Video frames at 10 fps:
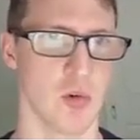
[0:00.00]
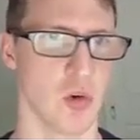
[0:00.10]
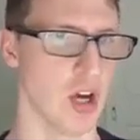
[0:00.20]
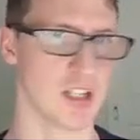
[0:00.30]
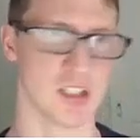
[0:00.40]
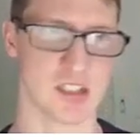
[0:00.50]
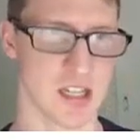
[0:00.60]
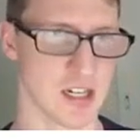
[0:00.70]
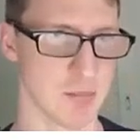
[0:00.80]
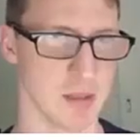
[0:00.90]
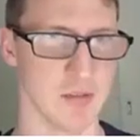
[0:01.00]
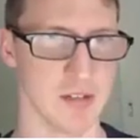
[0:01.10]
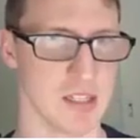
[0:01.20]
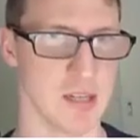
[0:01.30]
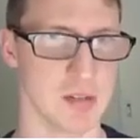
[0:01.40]
I just done a bit of a
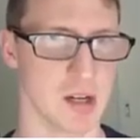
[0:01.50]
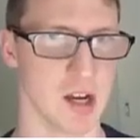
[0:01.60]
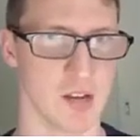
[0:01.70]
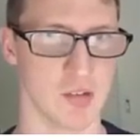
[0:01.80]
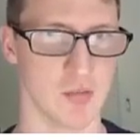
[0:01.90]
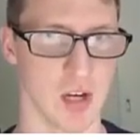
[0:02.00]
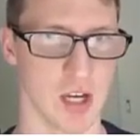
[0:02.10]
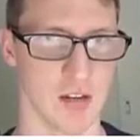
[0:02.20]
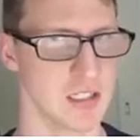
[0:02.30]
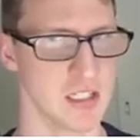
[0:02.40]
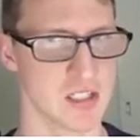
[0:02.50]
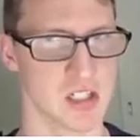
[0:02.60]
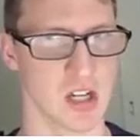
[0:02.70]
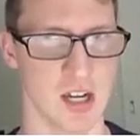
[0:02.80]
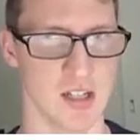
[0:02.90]
deep dive to find niche
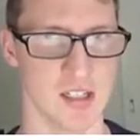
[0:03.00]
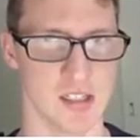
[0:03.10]
ideas.